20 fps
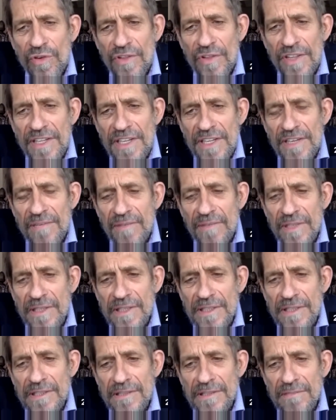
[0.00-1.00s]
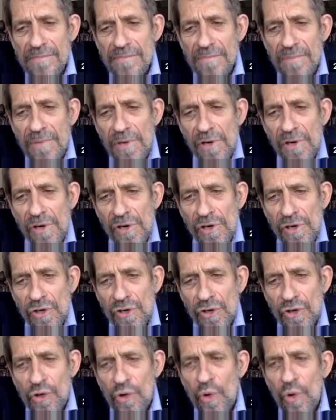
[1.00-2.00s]
the
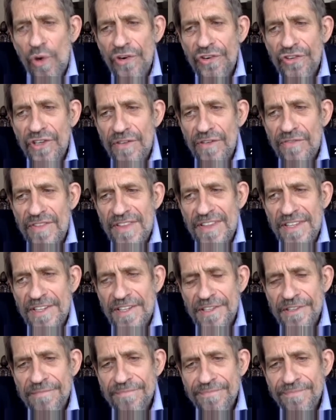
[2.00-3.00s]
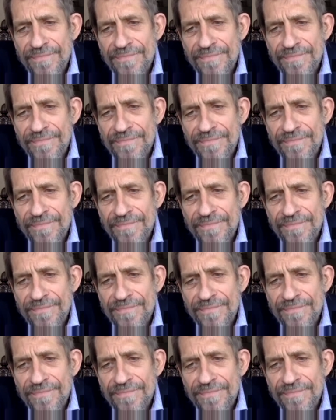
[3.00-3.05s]
course of the,